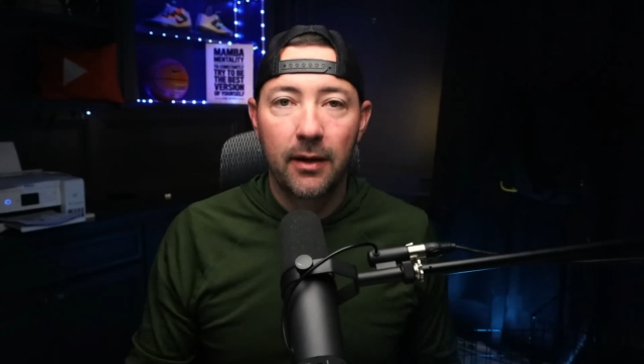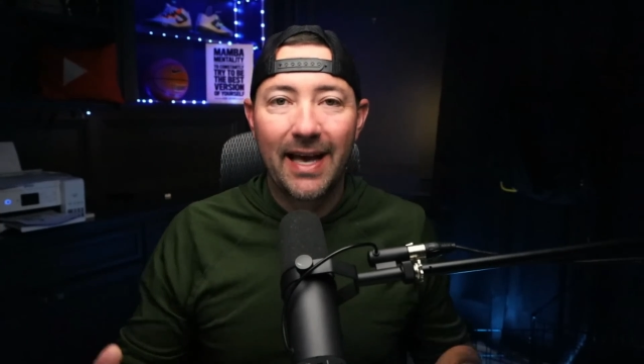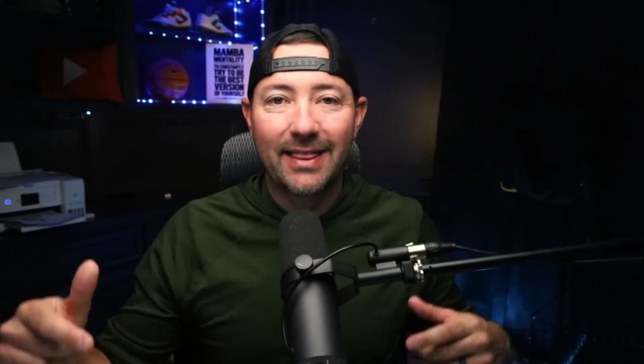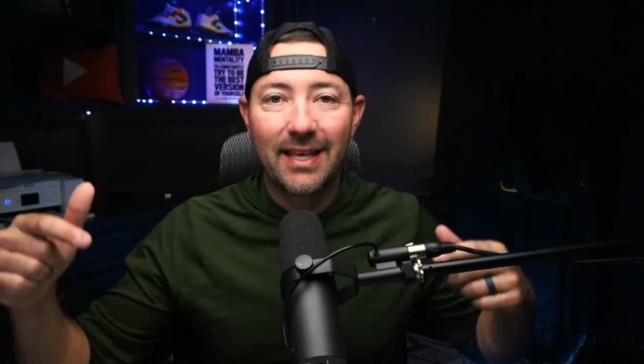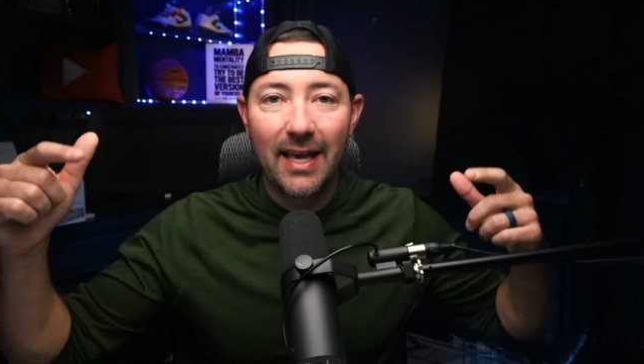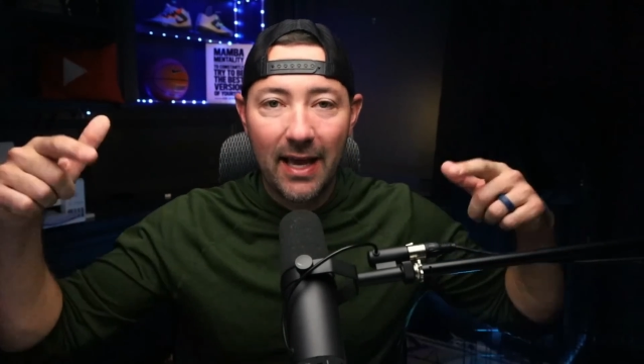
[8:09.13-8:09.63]
At
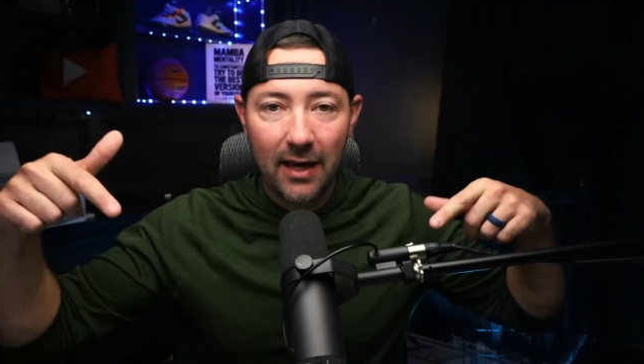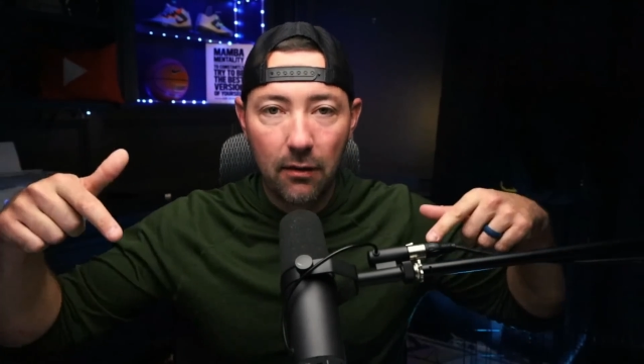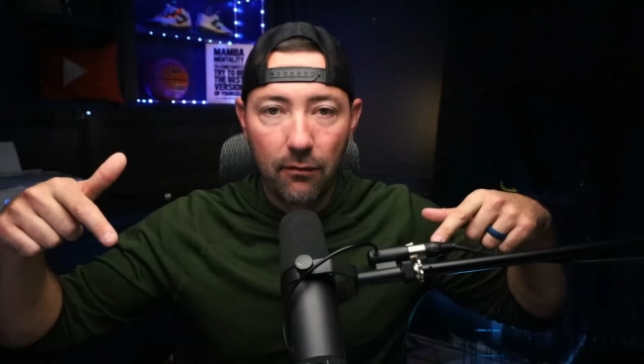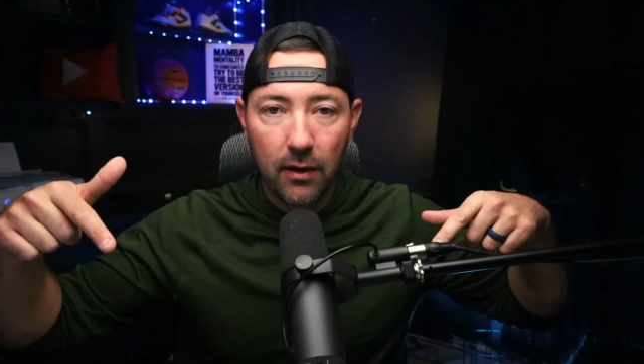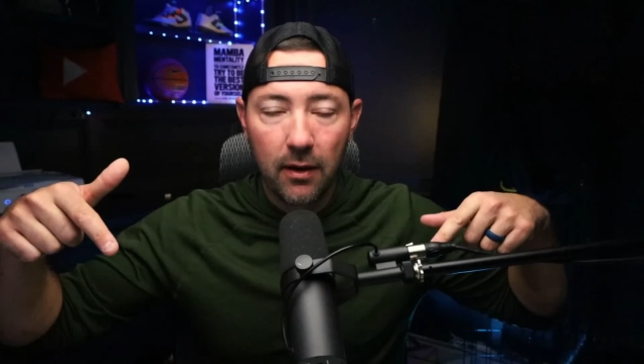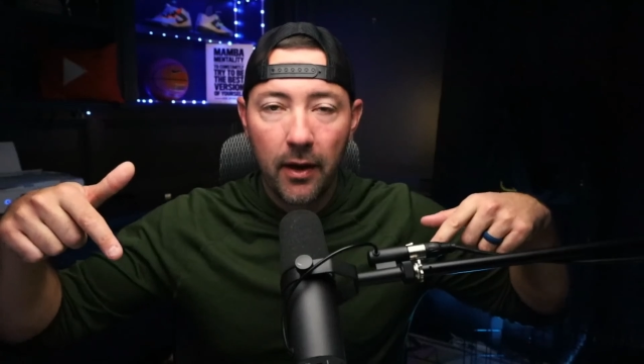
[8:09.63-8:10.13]
the end of
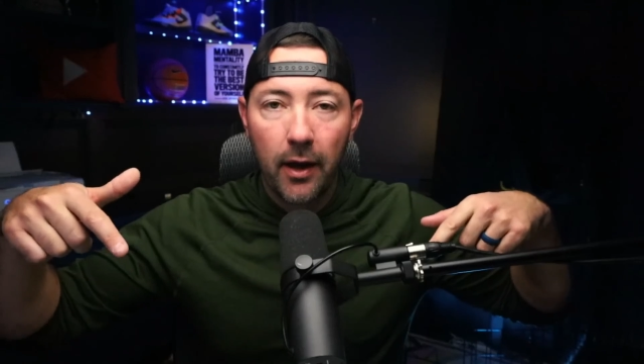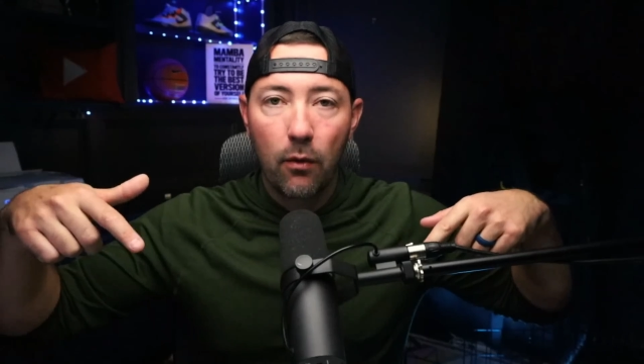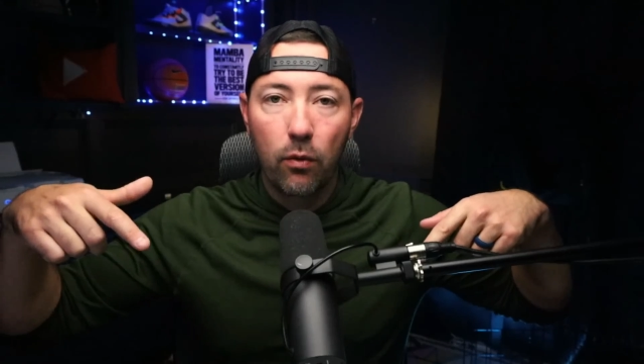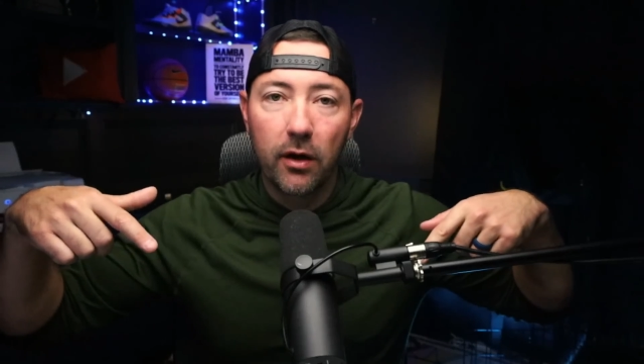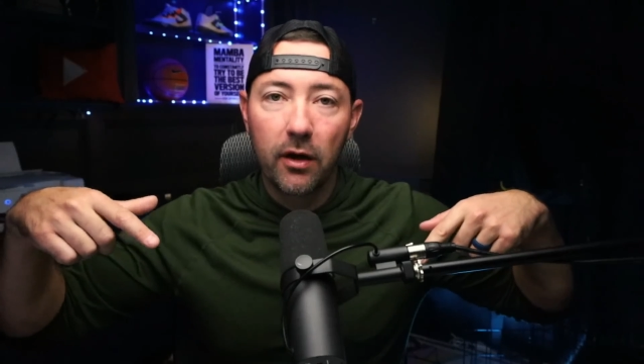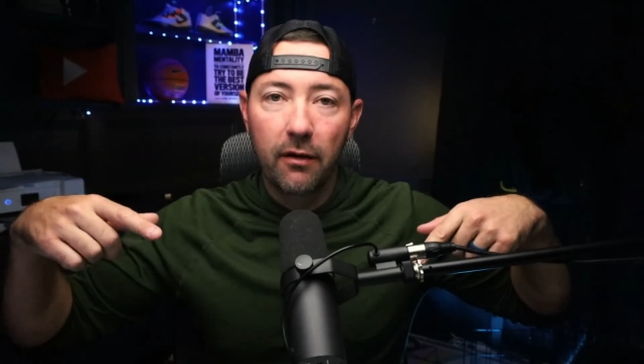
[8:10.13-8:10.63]
it,
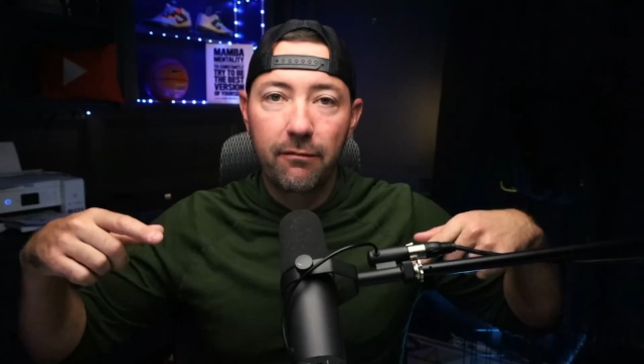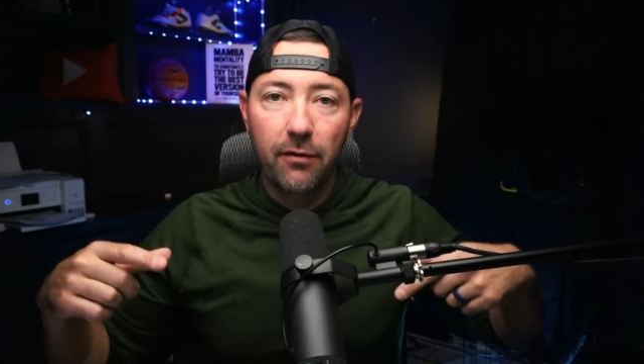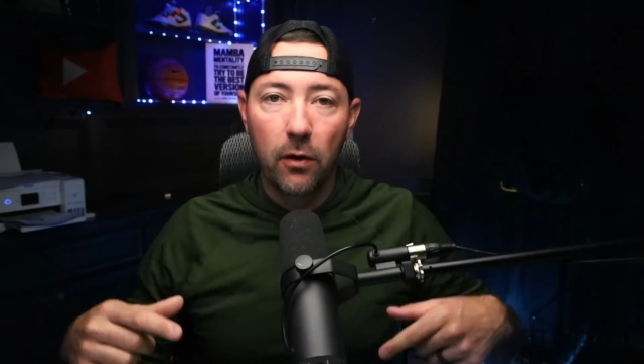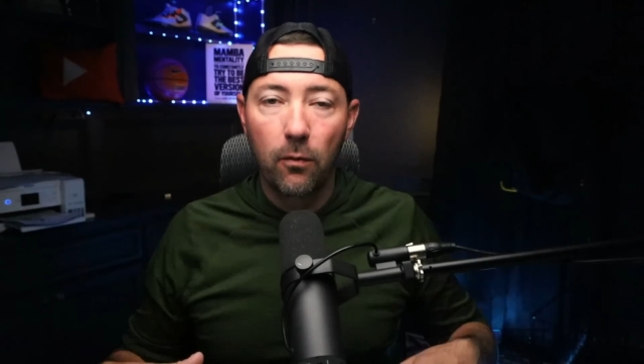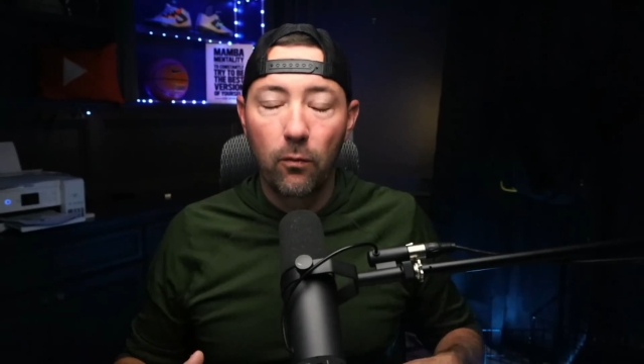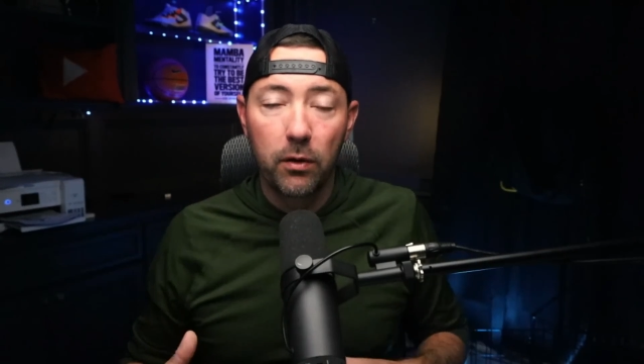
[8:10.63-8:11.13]
we're going to
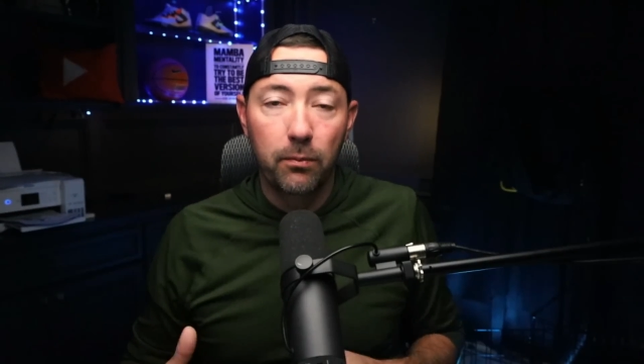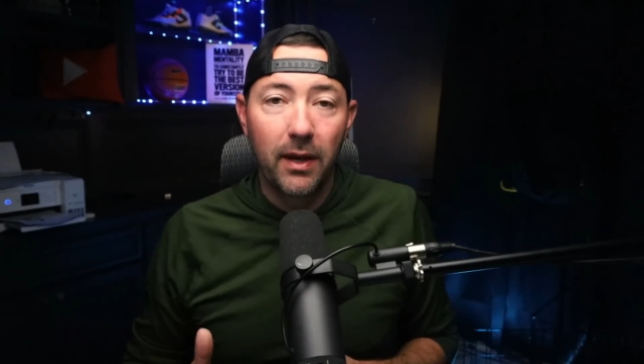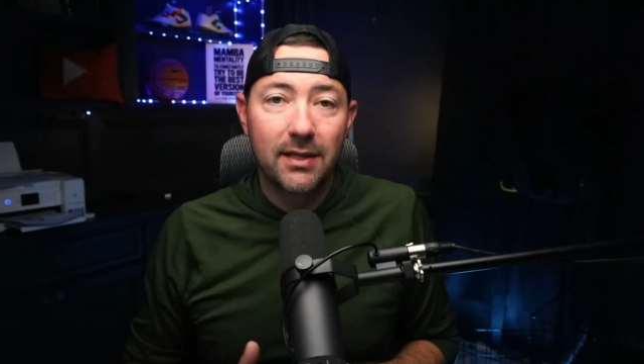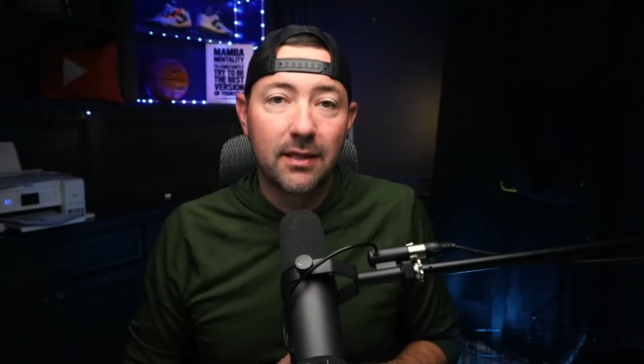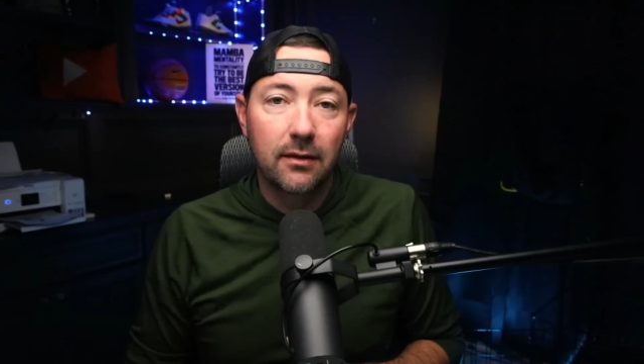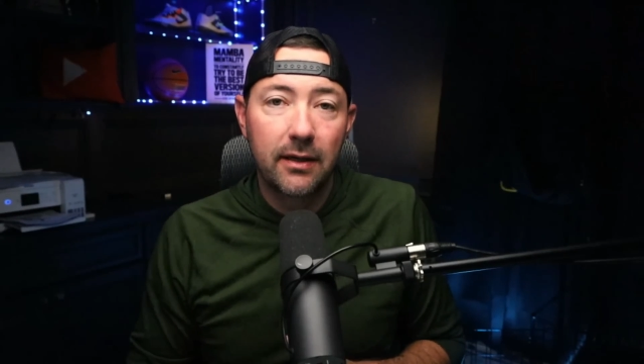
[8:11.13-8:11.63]
vote with
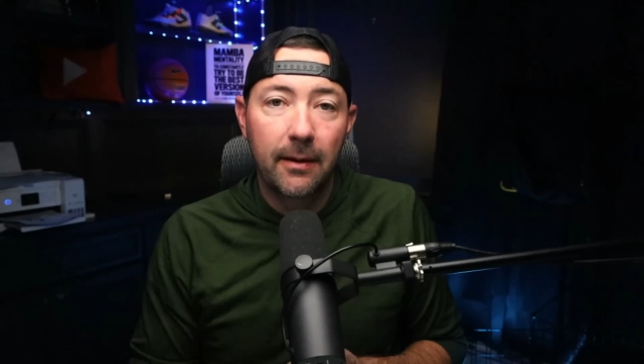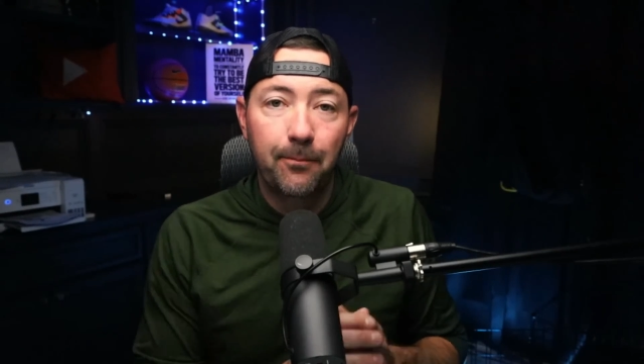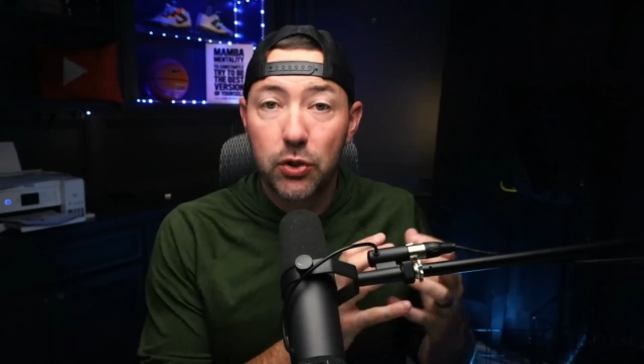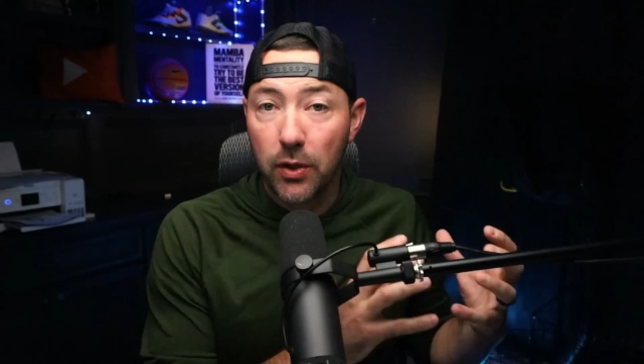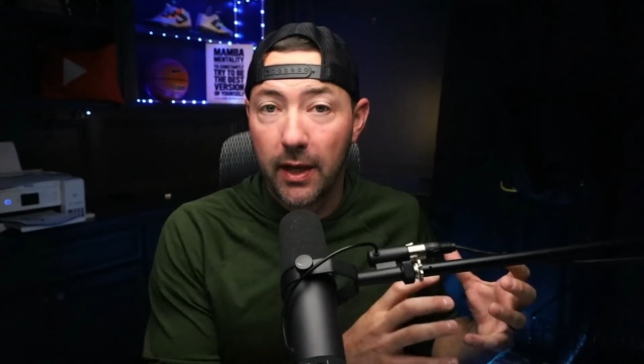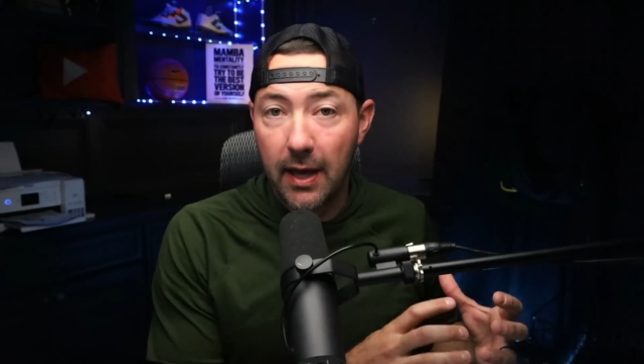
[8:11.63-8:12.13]
basically
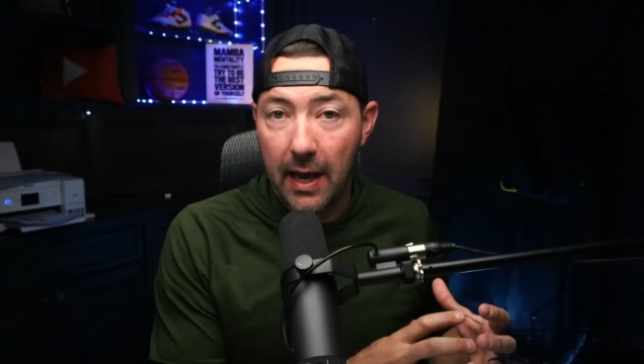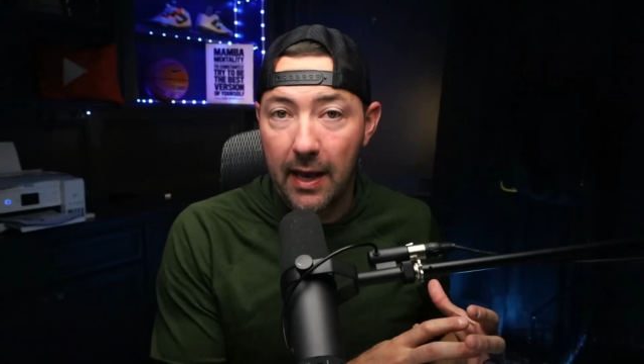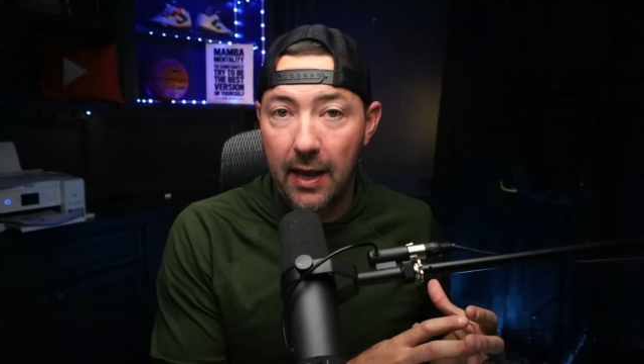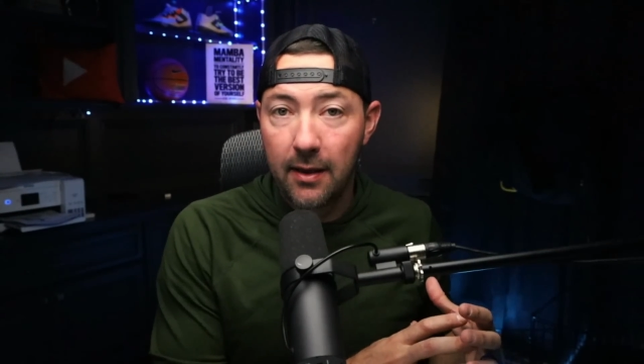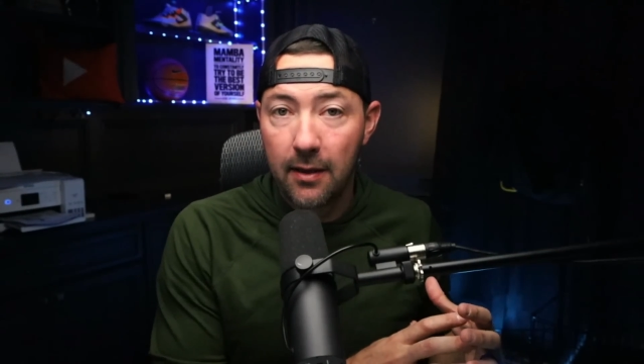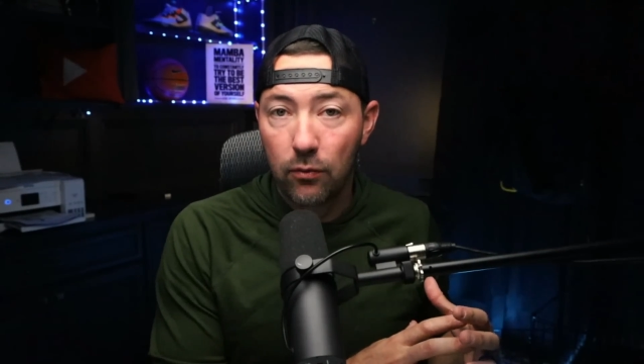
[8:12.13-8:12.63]
trade A,